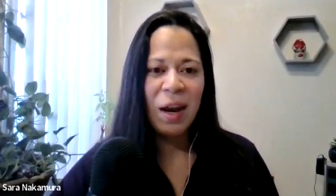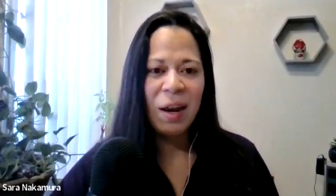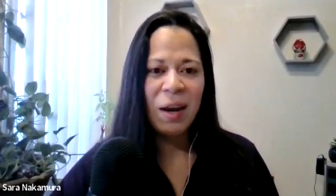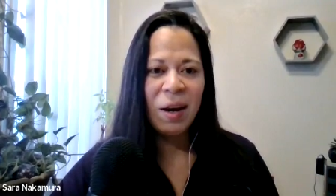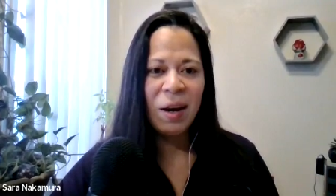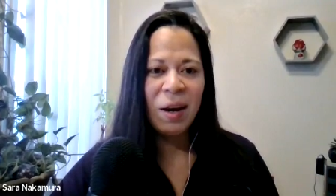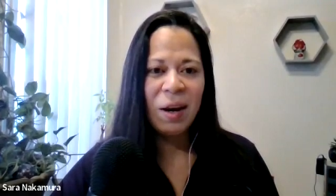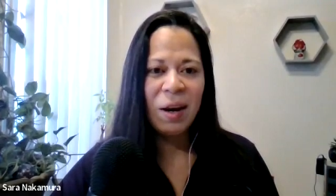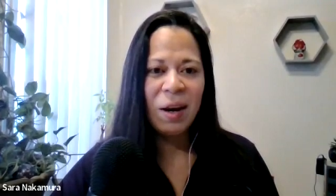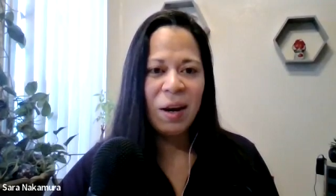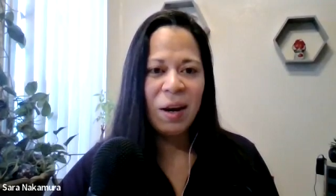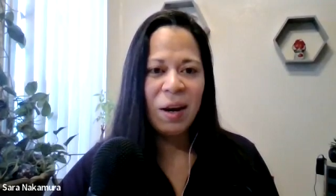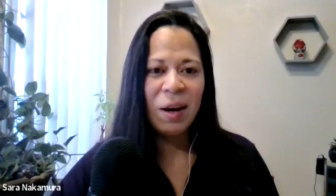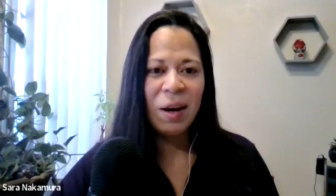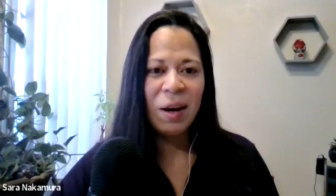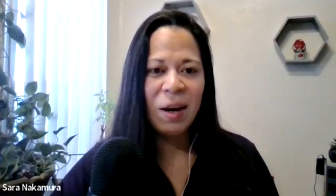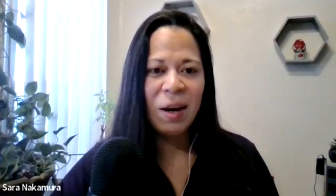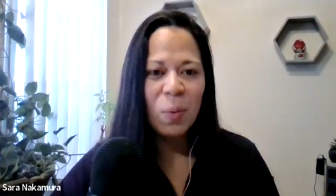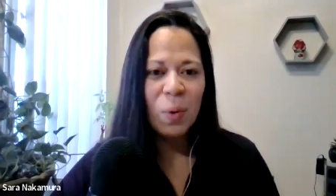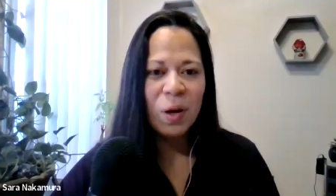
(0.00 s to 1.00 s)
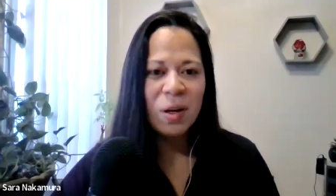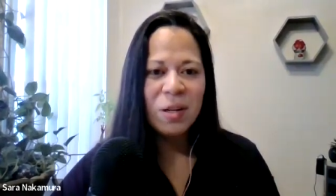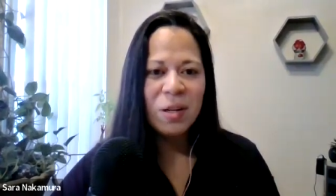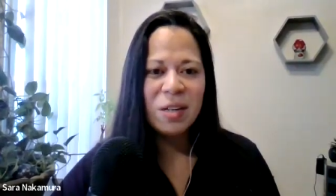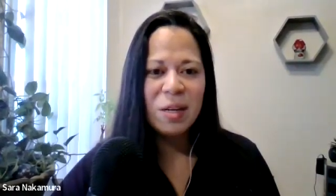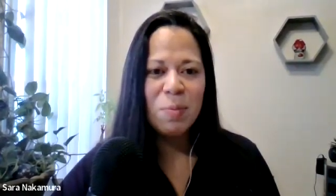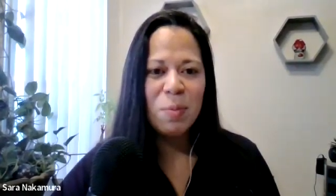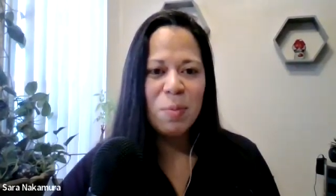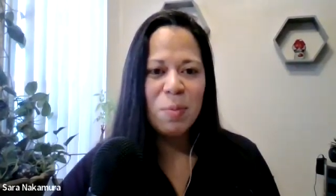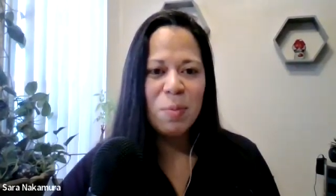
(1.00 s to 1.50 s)
I really want to
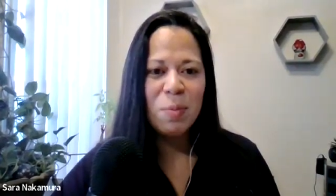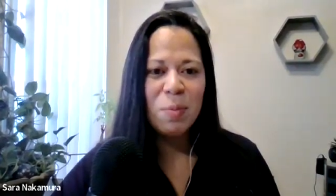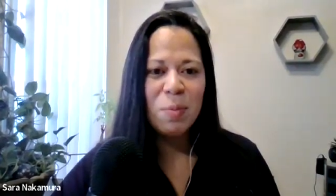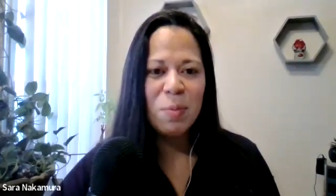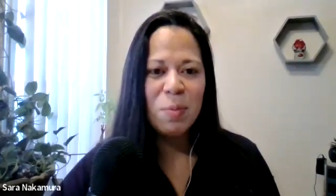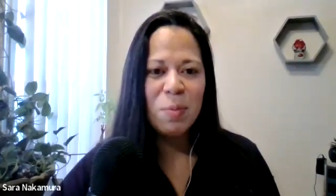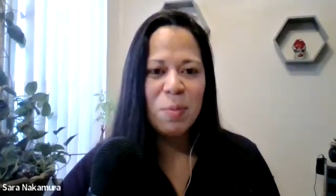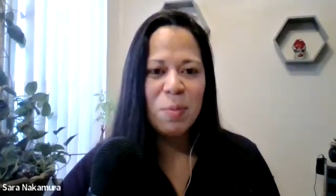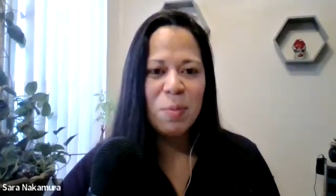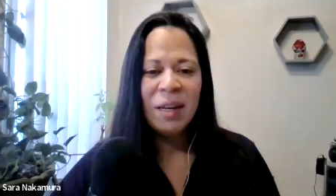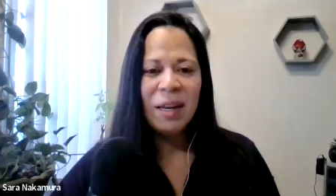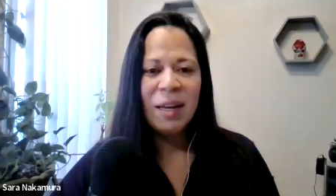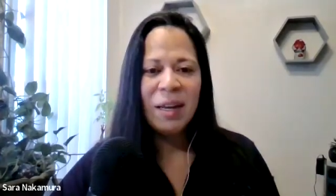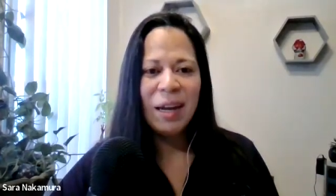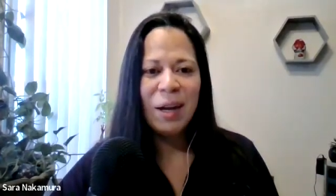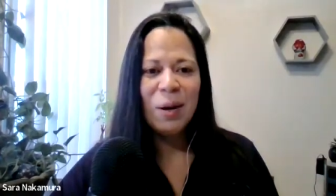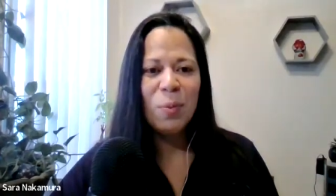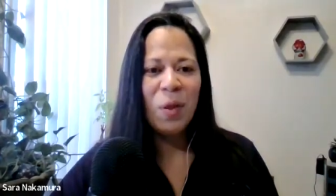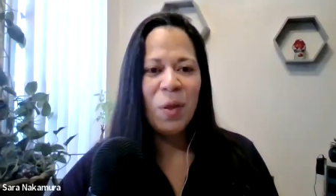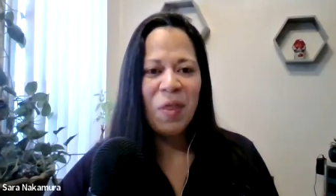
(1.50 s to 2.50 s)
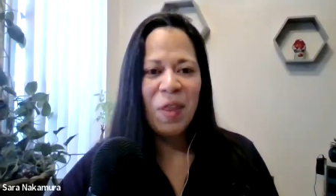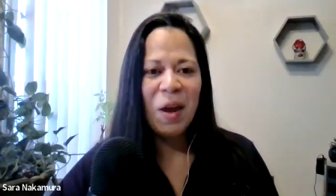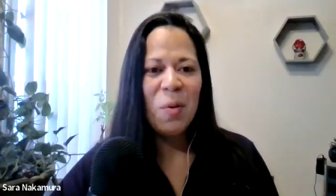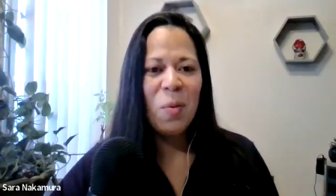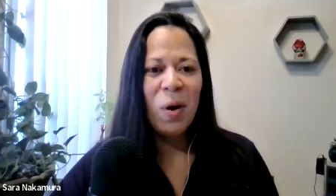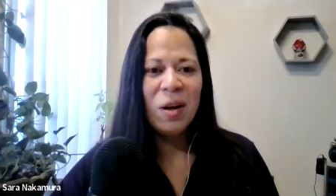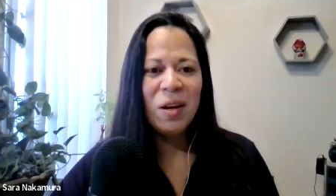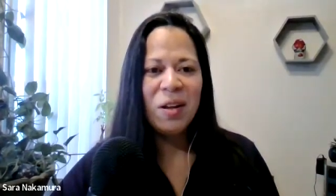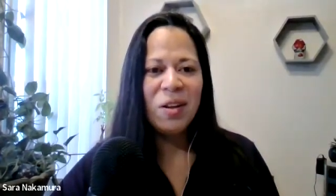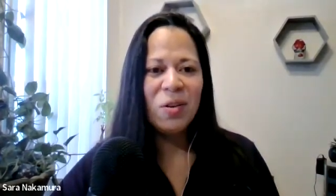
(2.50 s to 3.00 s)
see people get what
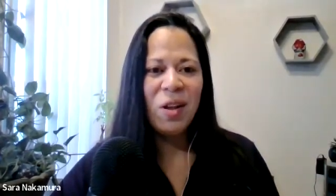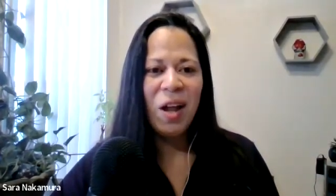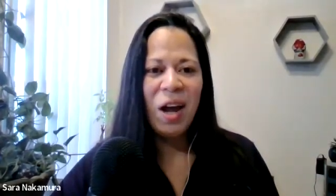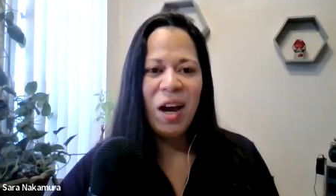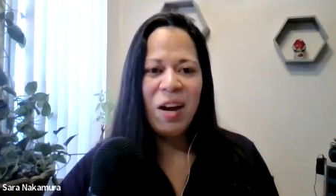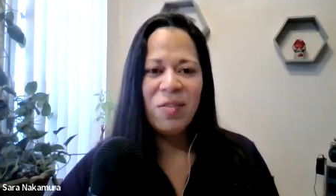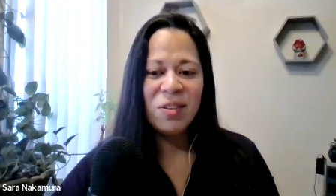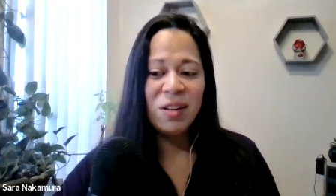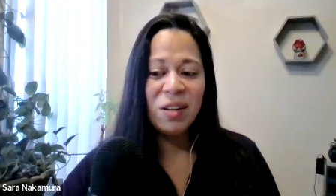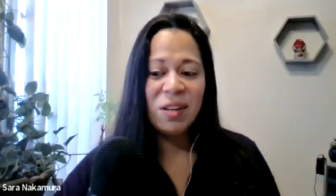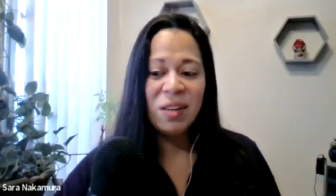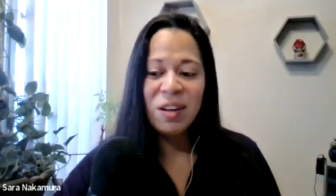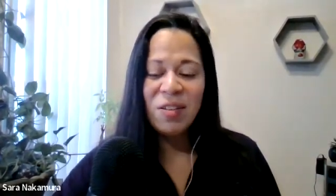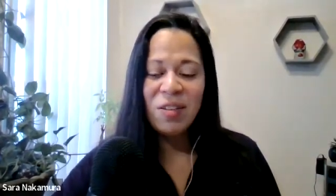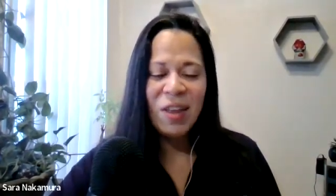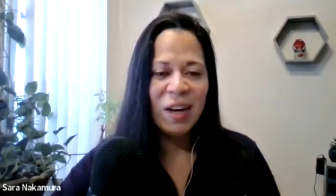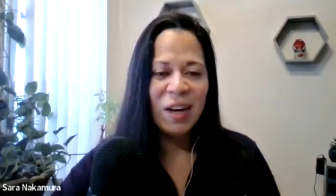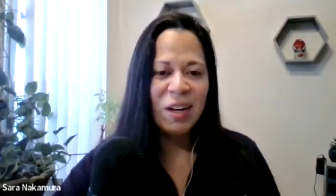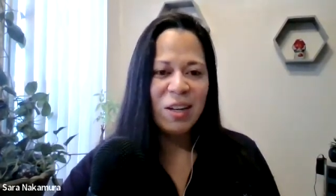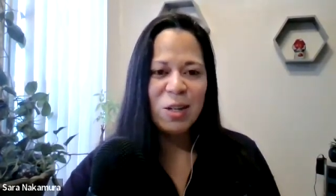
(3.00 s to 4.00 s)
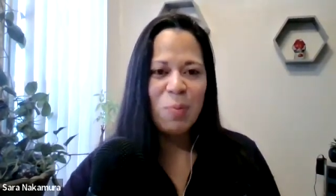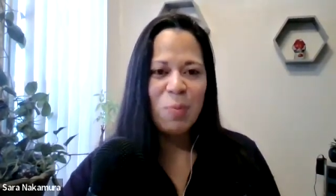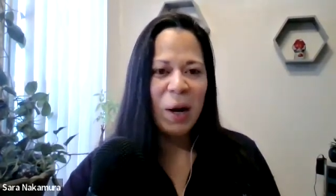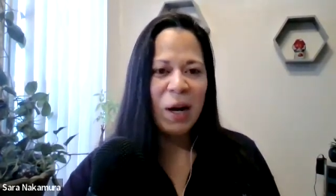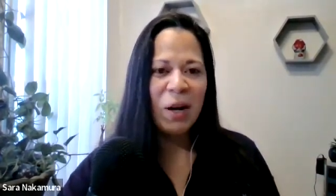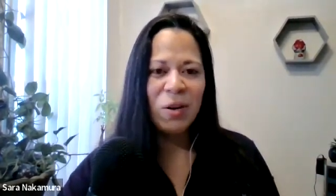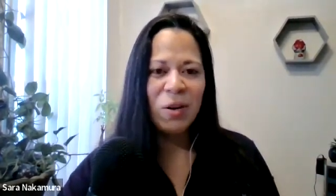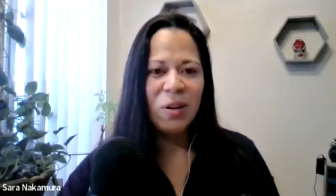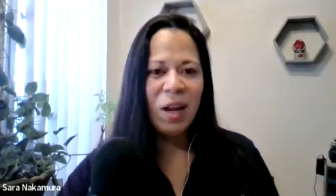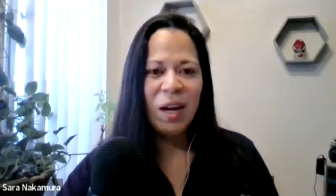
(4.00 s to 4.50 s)
they want in their lives, to live that
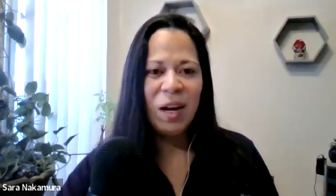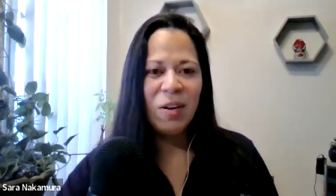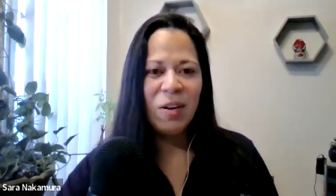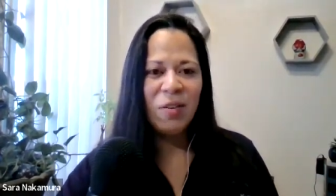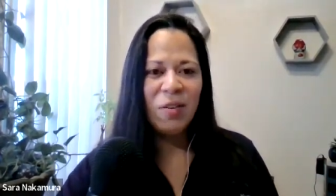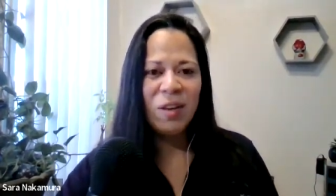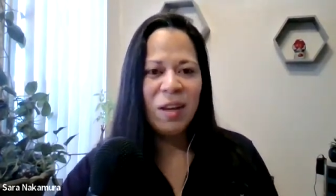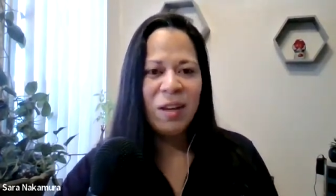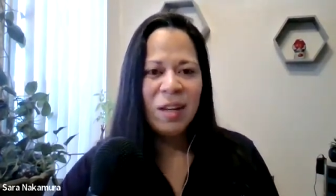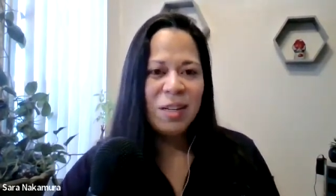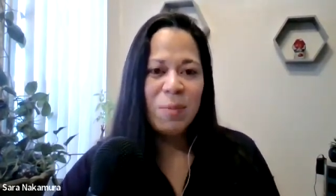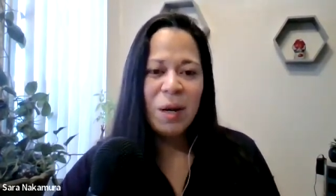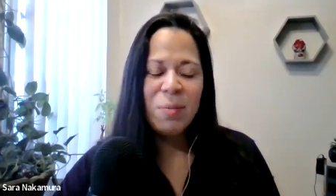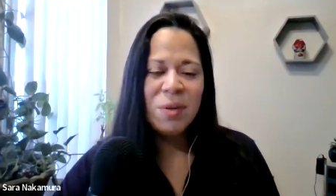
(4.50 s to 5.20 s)
inspired life, that